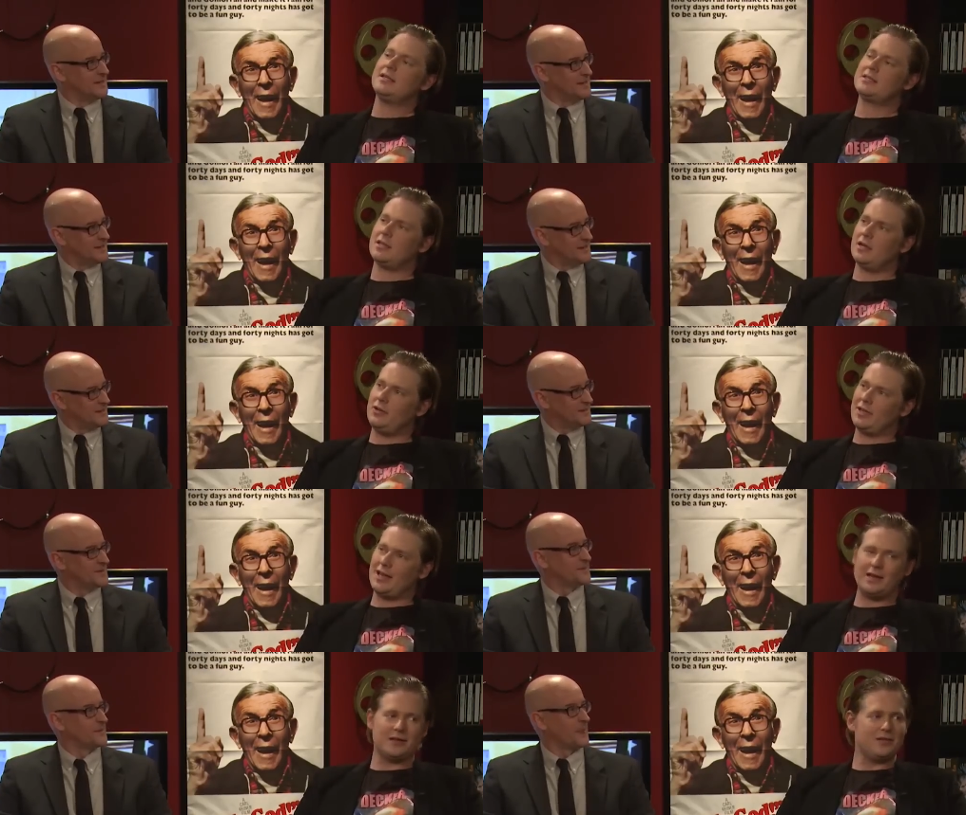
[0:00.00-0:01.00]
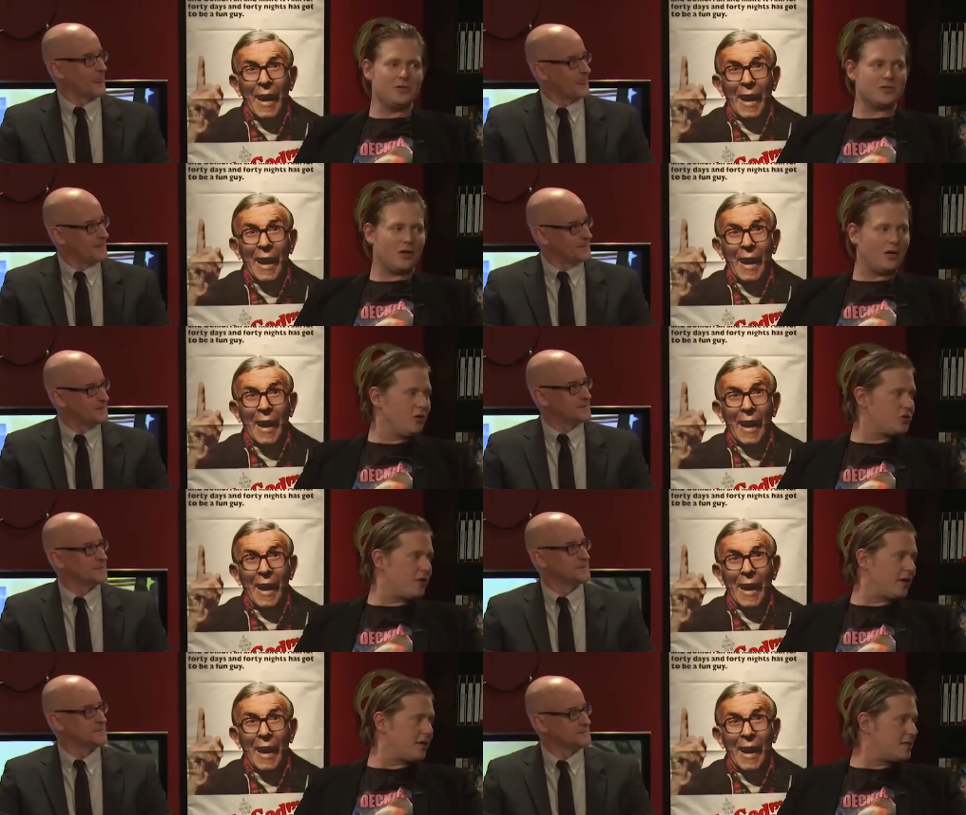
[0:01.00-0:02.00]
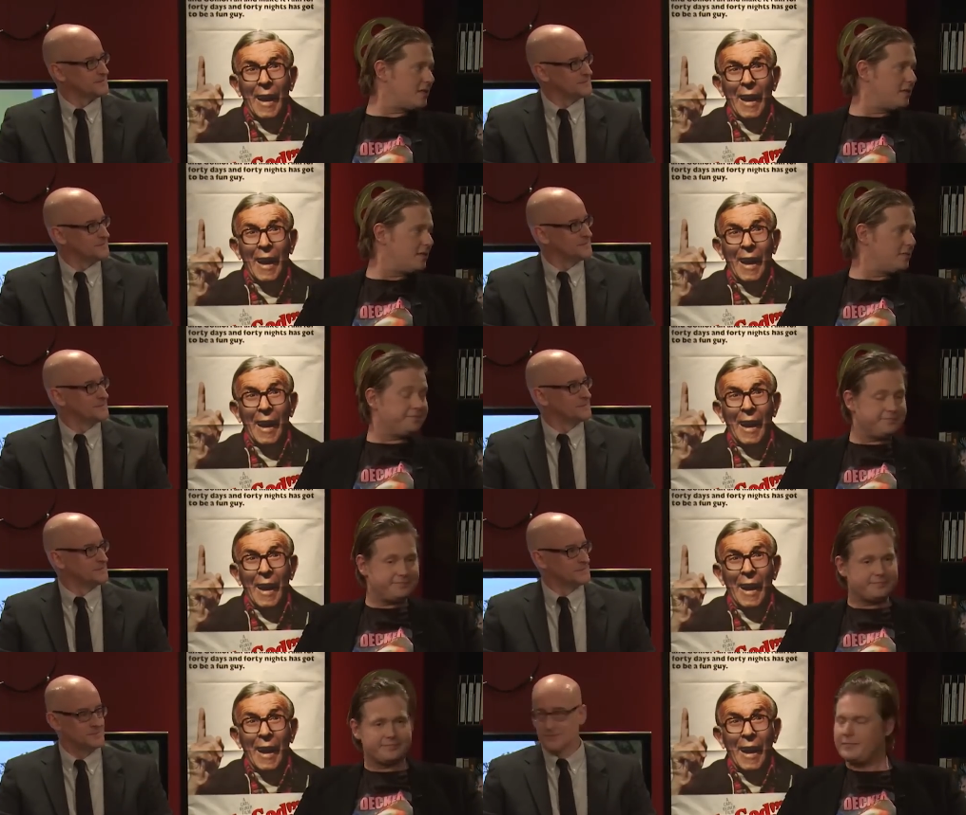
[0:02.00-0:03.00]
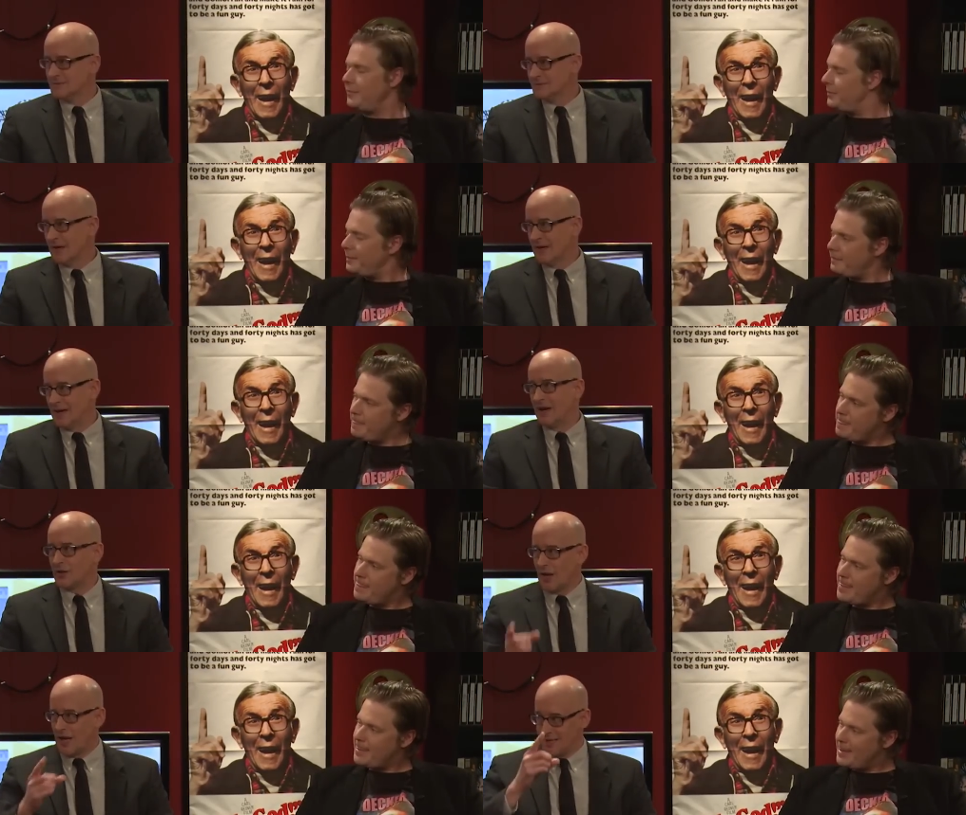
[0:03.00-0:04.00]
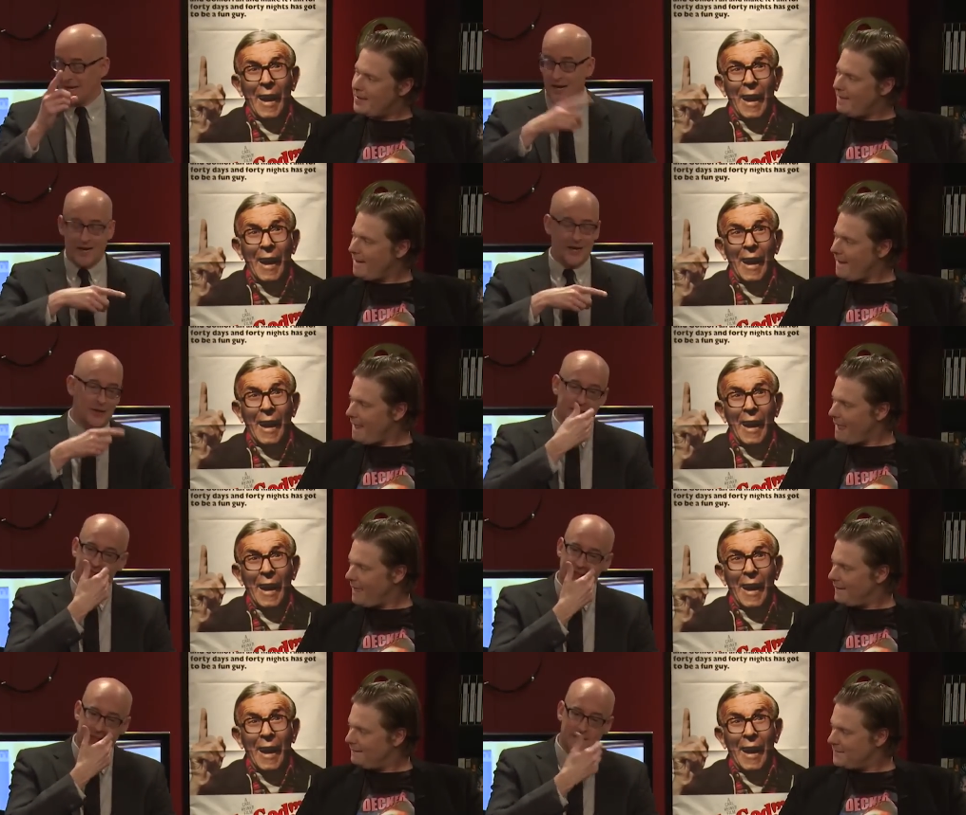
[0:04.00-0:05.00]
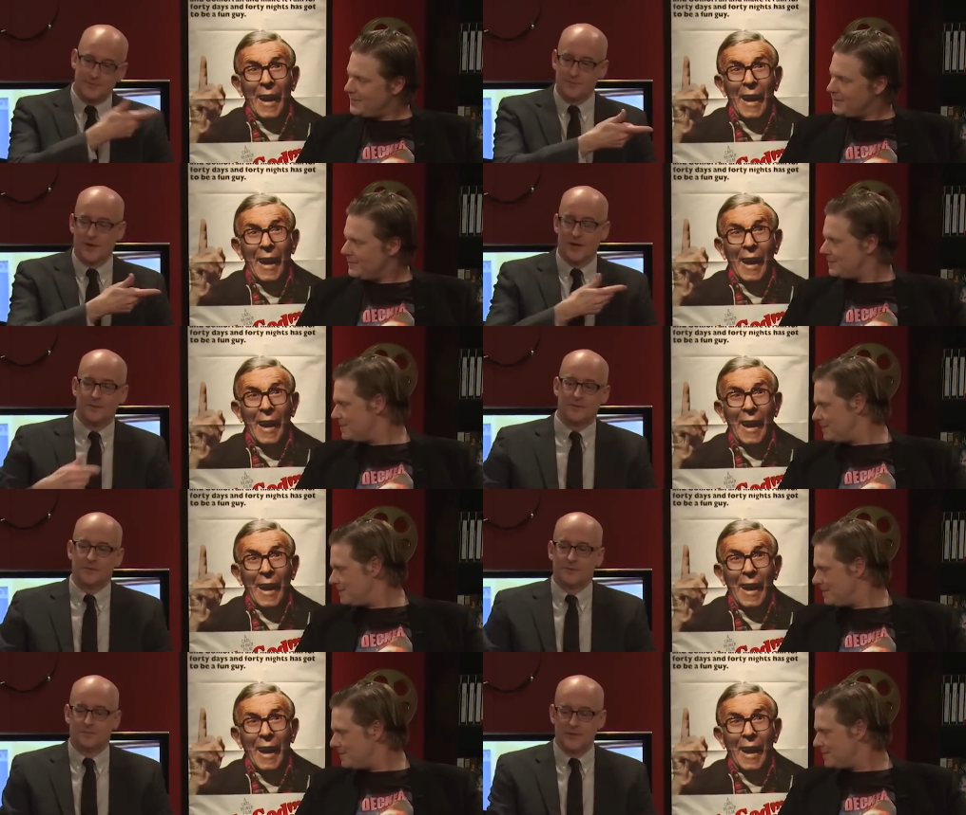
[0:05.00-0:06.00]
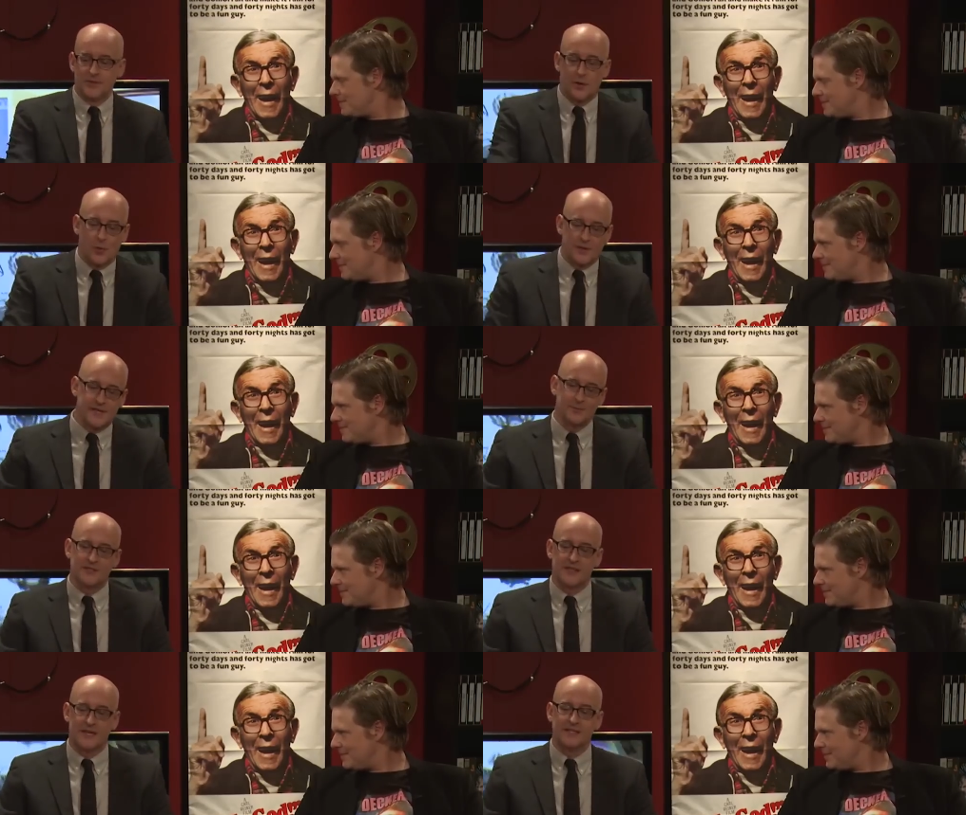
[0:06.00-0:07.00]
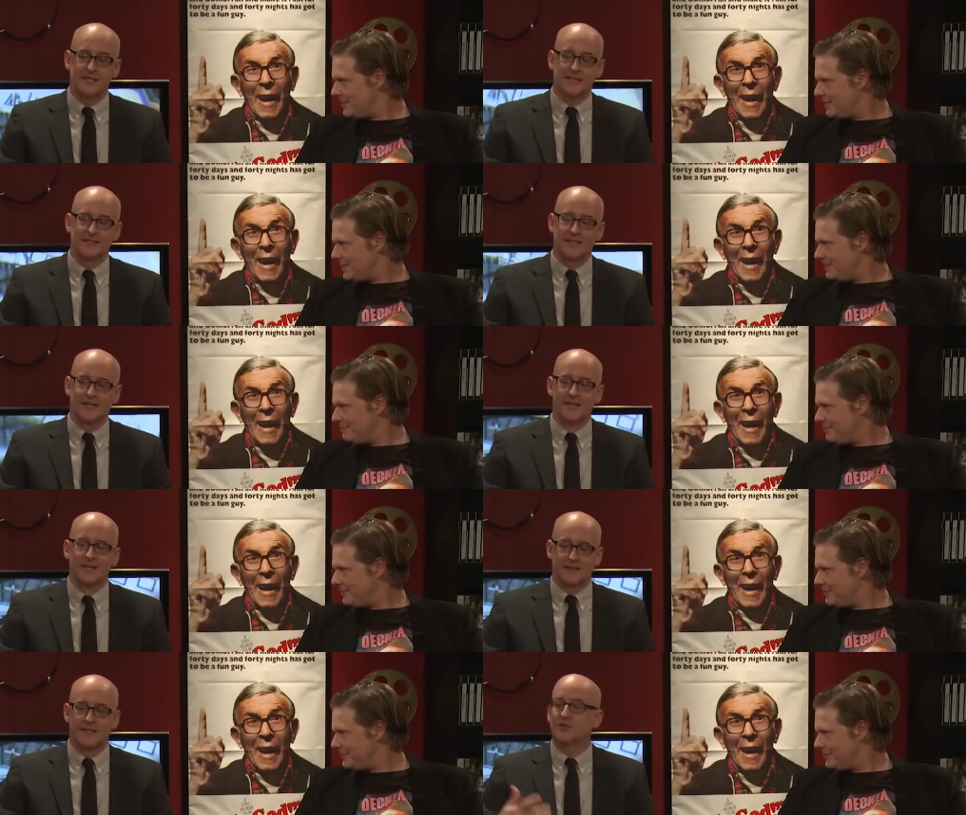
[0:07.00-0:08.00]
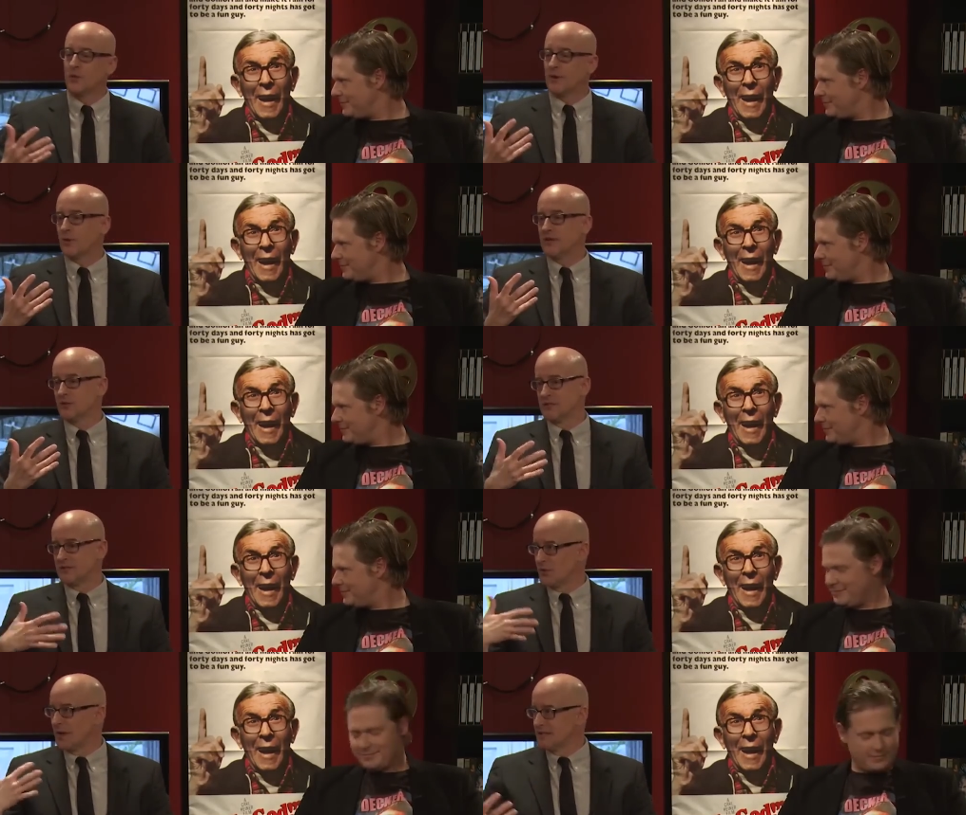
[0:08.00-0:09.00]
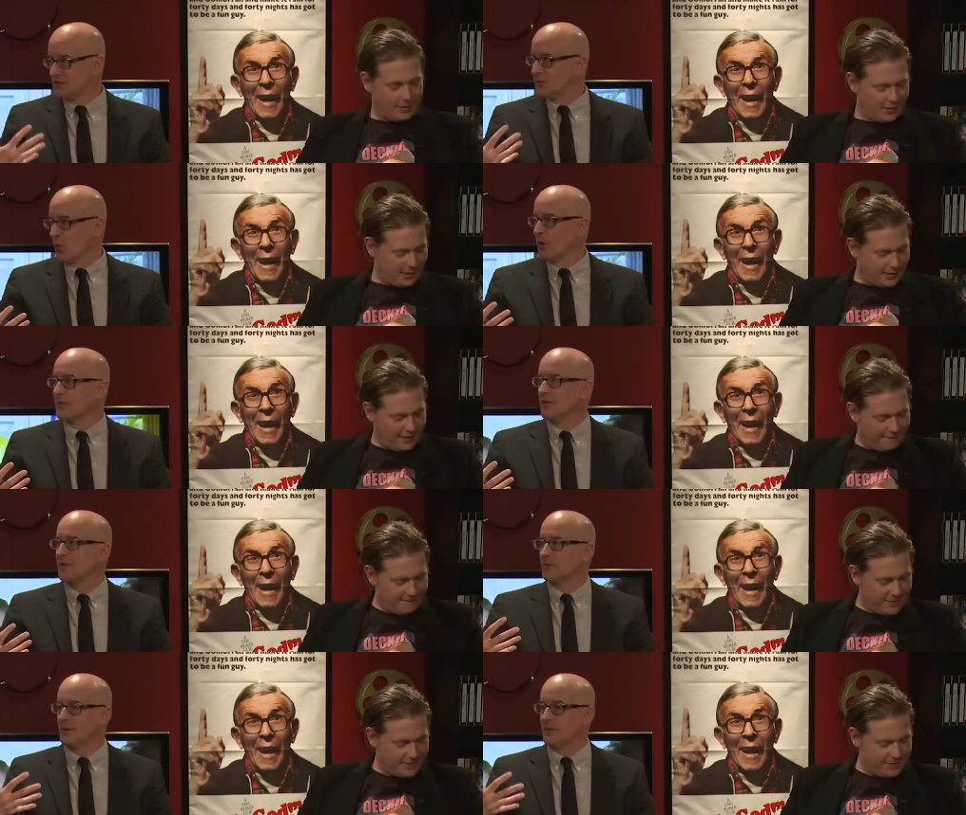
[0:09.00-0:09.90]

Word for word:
Speaker 1: So you got to use all your tricks. Peyton?
Speaker 2: Yeah, I'll actually kind of build on what Tim was saying, is that it is one of the great joys of directing to work with